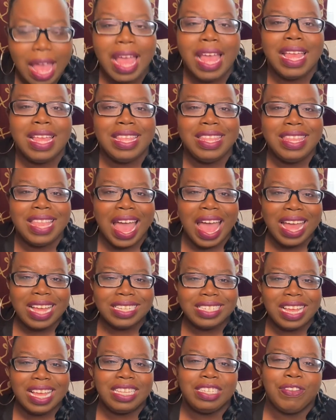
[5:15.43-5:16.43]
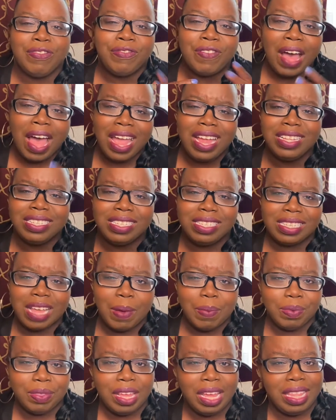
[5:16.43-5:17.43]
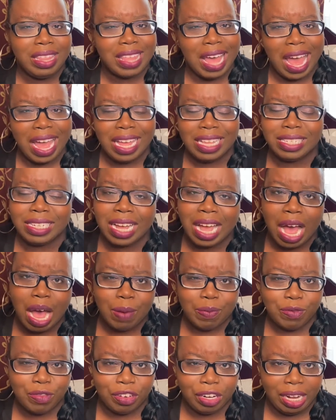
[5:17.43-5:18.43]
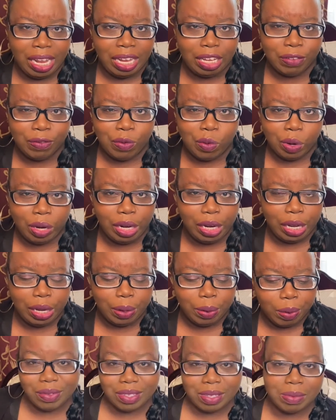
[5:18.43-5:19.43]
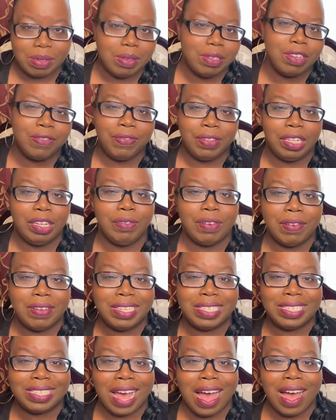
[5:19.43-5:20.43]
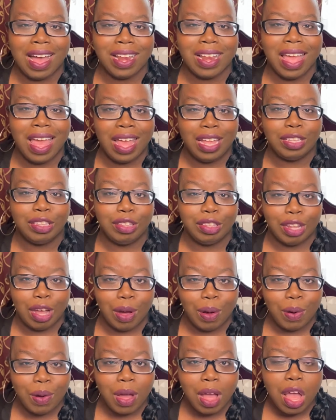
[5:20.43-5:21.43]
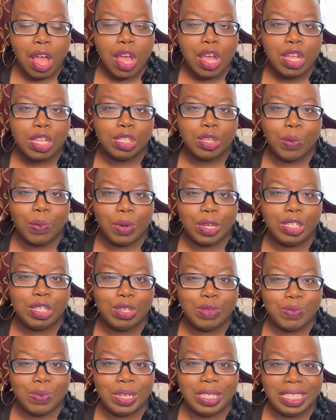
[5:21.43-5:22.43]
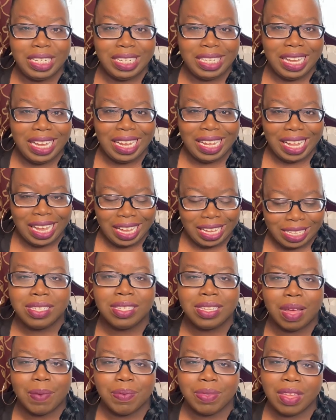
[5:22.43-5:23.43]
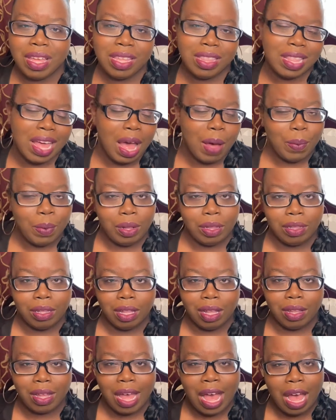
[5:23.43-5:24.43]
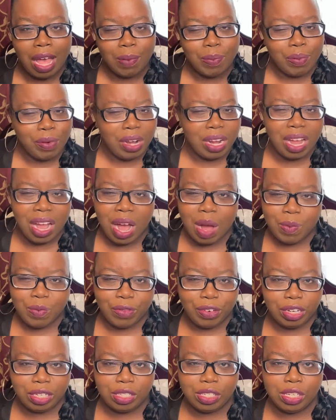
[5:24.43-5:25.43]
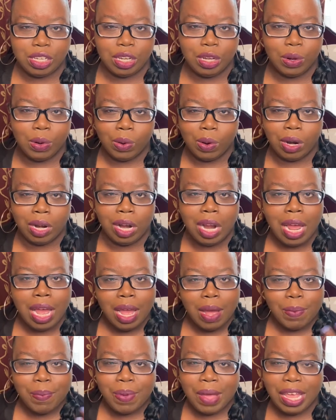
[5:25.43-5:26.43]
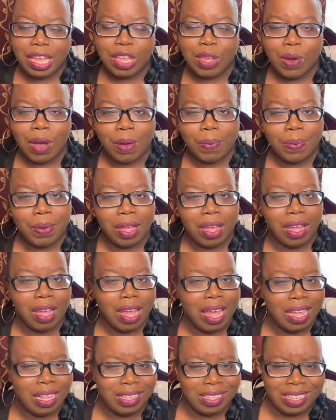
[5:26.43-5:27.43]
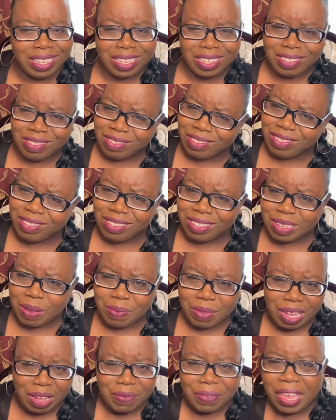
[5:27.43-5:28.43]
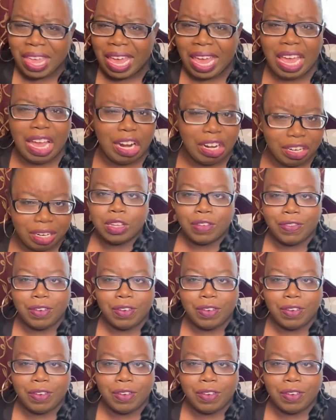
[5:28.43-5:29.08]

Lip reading: Next is find something that is comforting for you. Sometimes you're feeling very sad and low. So what you really need is something that will bring comfort to you or pick you up, and something of care.